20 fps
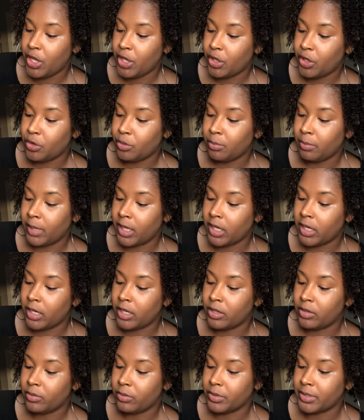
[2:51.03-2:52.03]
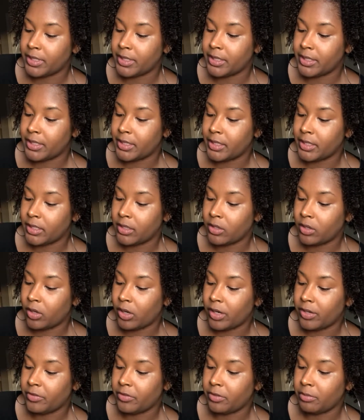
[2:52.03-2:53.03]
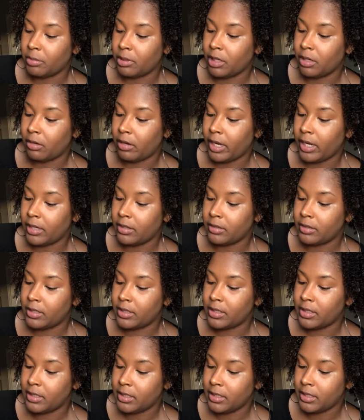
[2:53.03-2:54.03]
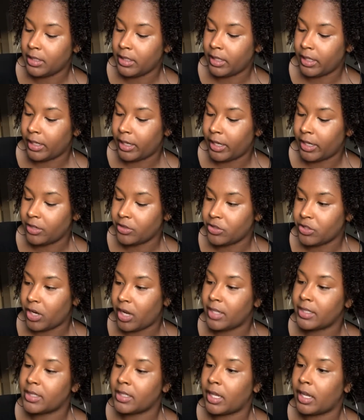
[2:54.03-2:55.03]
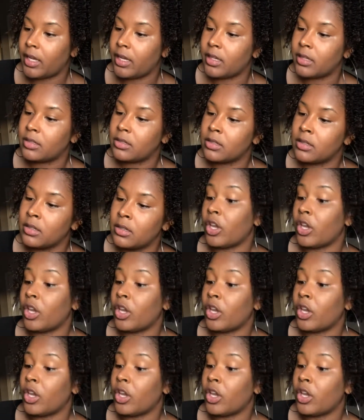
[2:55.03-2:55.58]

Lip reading: Humidity resistant. Great for blowouts and air dry styles.